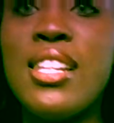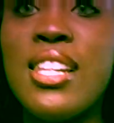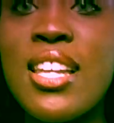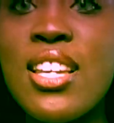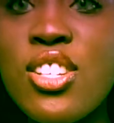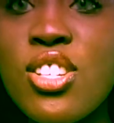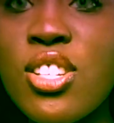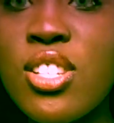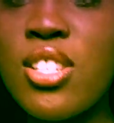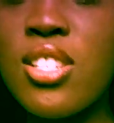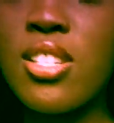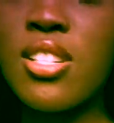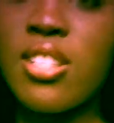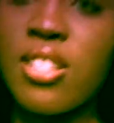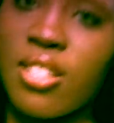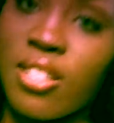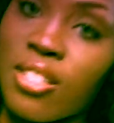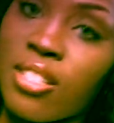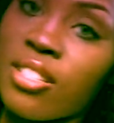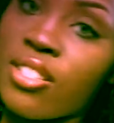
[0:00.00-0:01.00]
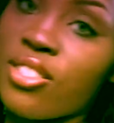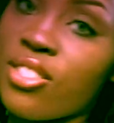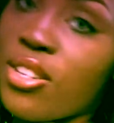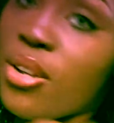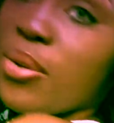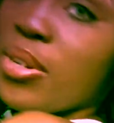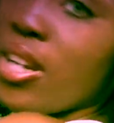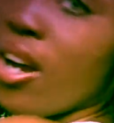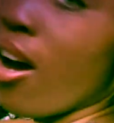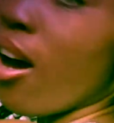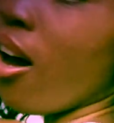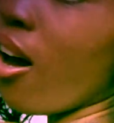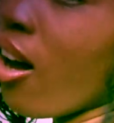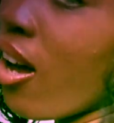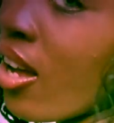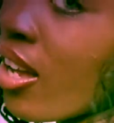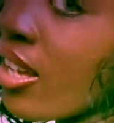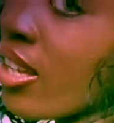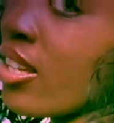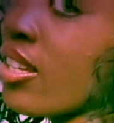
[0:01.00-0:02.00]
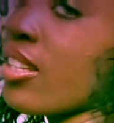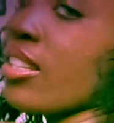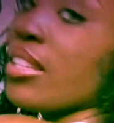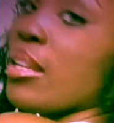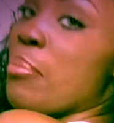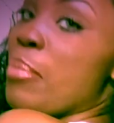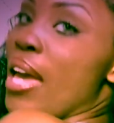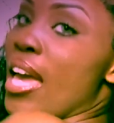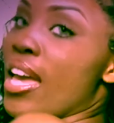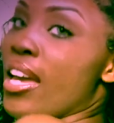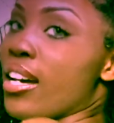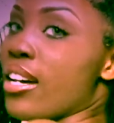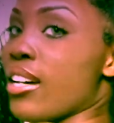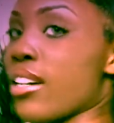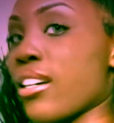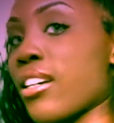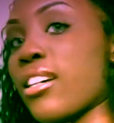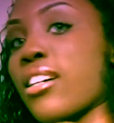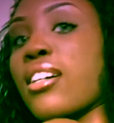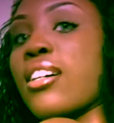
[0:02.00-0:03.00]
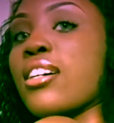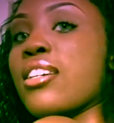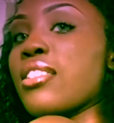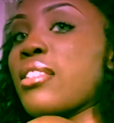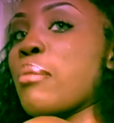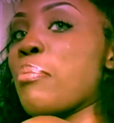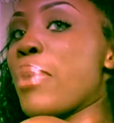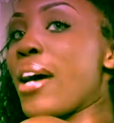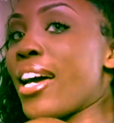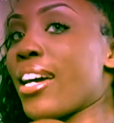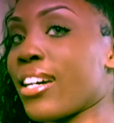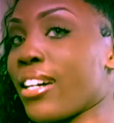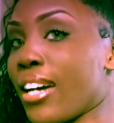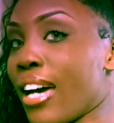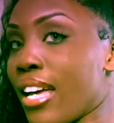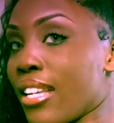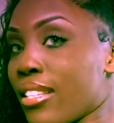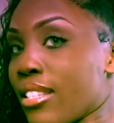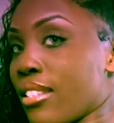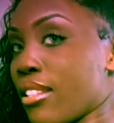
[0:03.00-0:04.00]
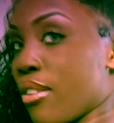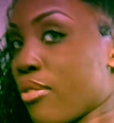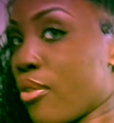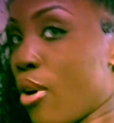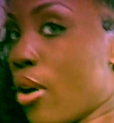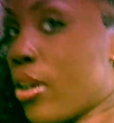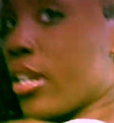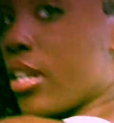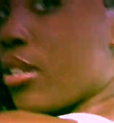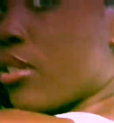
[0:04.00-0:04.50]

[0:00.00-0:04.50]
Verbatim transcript: Let's show y'all the back because the back got stuff on